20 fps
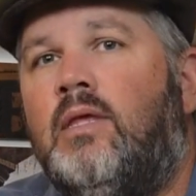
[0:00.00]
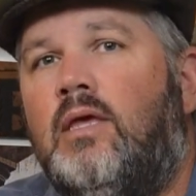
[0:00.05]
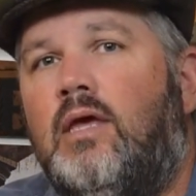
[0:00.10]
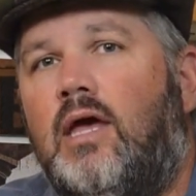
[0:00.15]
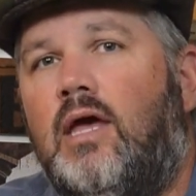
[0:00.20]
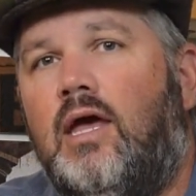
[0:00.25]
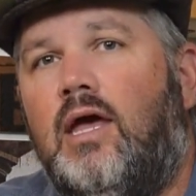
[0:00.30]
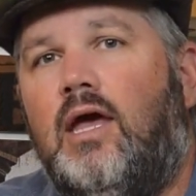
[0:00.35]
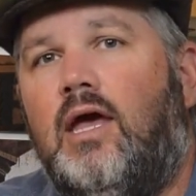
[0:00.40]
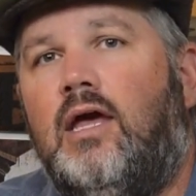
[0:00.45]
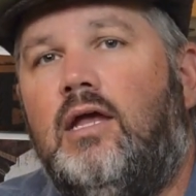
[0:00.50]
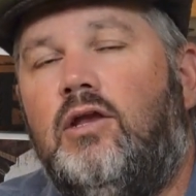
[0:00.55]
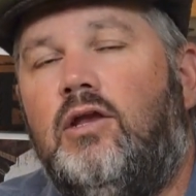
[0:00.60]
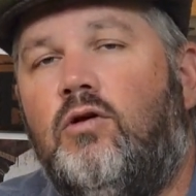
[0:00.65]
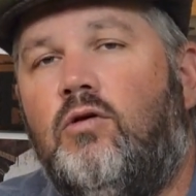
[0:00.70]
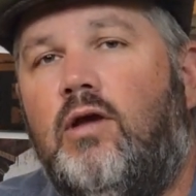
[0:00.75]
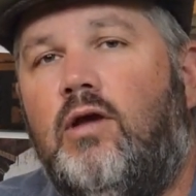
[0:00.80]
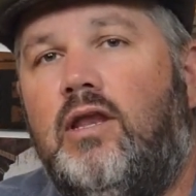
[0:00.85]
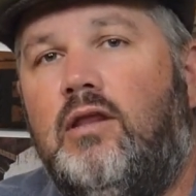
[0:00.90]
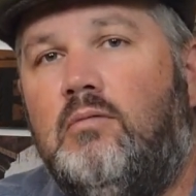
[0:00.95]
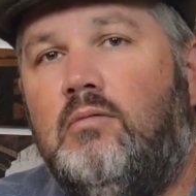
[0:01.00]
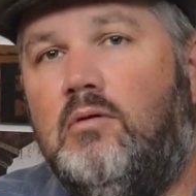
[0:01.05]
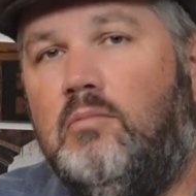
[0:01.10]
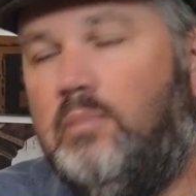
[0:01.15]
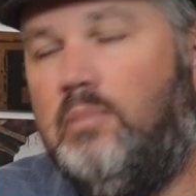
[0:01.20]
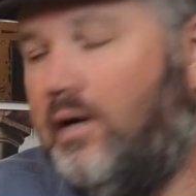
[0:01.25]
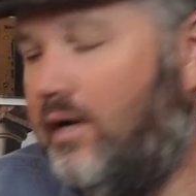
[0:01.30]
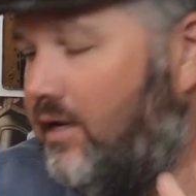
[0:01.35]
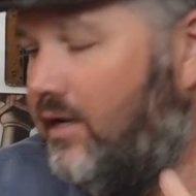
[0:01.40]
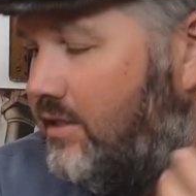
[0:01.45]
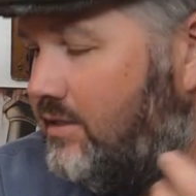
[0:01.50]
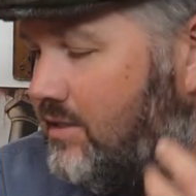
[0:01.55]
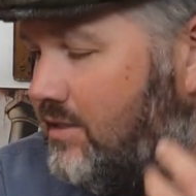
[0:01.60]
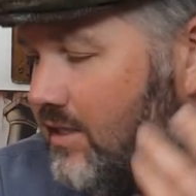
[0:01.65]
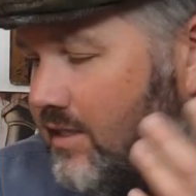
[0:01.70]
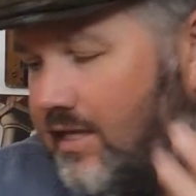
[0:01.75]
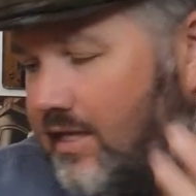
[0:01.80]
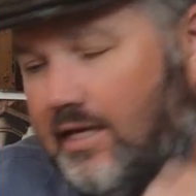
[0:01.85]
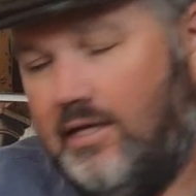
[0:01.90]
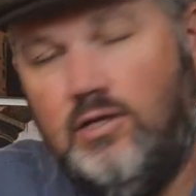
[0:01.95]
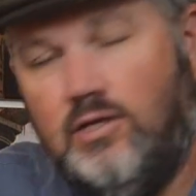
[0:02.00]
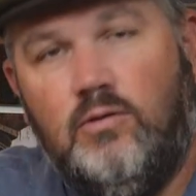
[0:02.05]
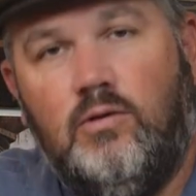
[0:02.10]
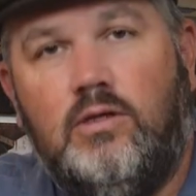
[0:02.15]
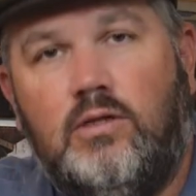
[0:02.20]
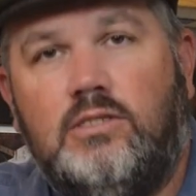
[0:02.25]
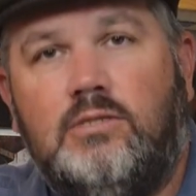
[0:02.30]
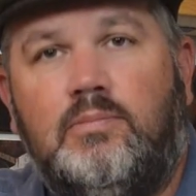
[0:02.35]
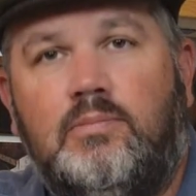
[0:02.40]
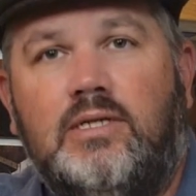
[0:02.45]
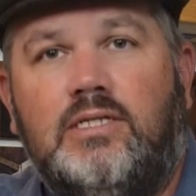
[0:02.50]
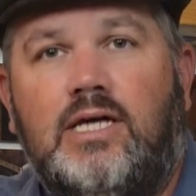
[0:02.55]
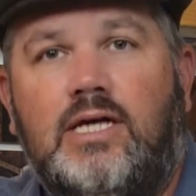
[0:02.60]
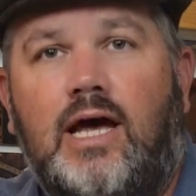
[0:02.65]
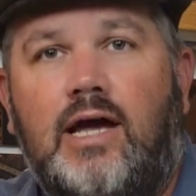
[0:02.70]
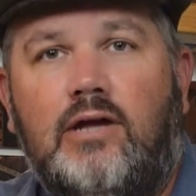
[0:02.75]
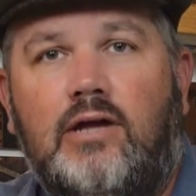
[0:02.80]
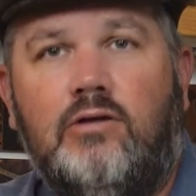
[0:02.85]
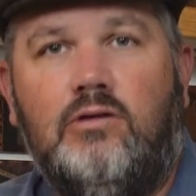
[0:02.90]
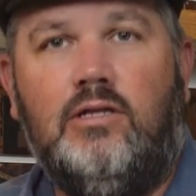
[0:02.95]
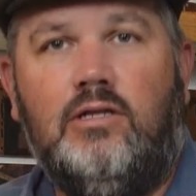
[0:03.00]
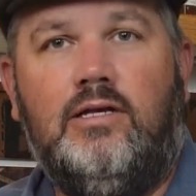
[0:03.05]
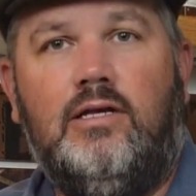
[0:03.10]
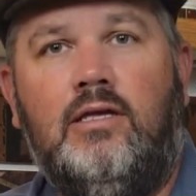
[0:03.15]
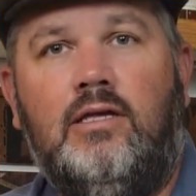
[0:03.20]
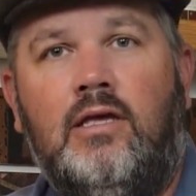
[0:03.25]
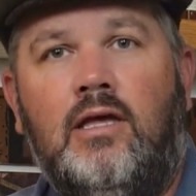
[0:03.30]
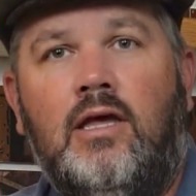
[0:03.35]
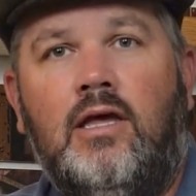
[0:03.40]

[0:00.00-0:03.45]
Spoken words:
and creating a buzz, and they do it spectacularly